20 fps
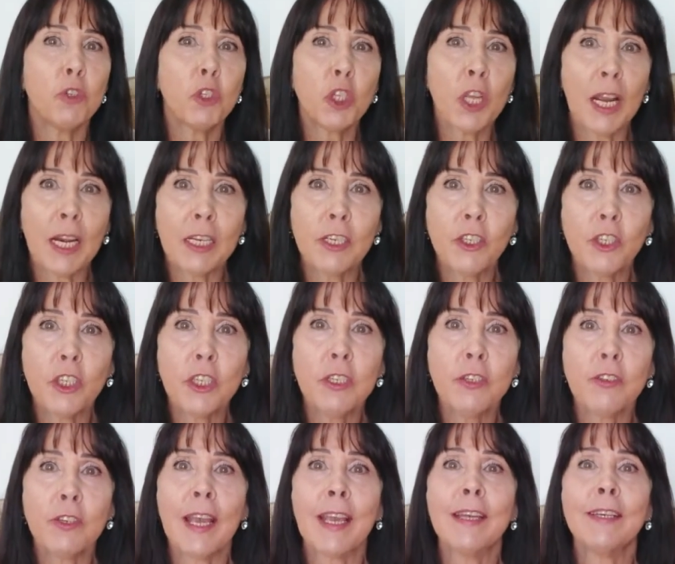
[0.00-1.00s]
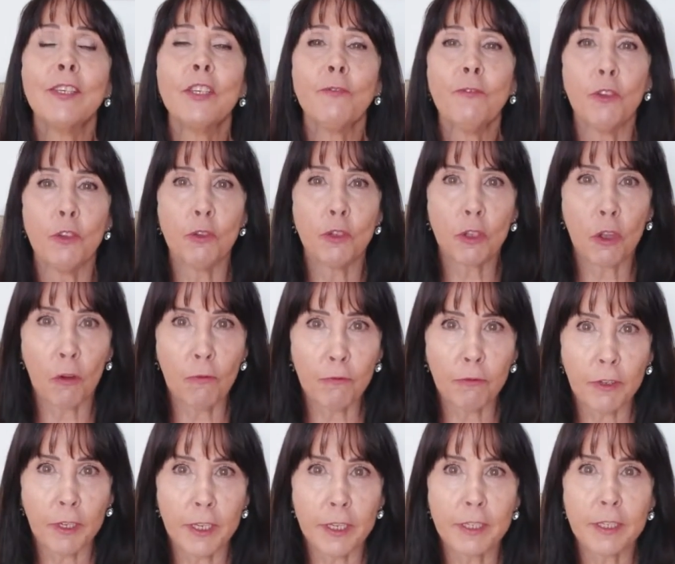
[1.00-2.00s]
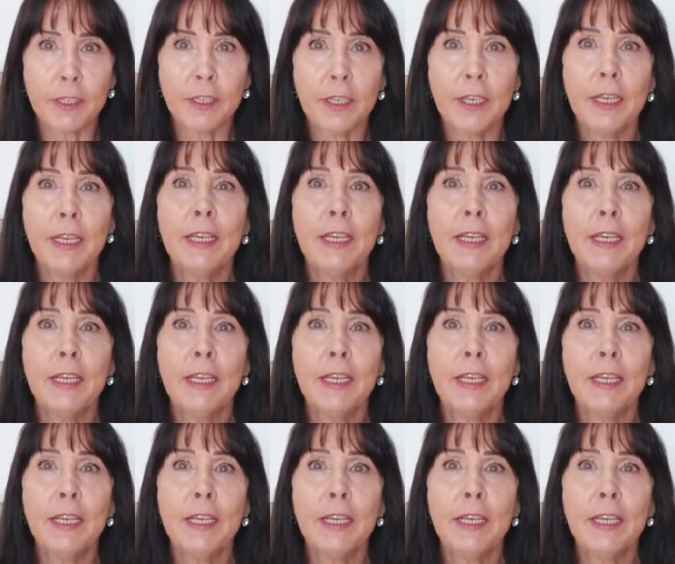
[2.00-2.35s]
challenges and diffuse conflict.